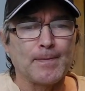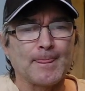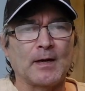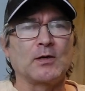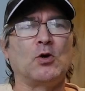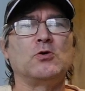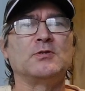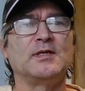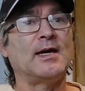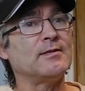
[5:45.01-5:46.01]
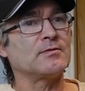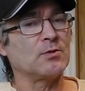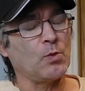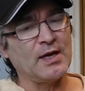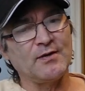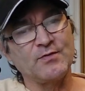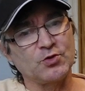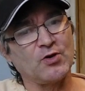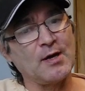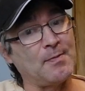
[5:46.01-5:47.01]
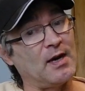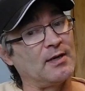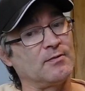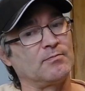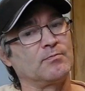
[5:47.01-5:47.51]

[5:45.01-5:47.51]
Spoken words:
That can hold it, not the weight of the tripod,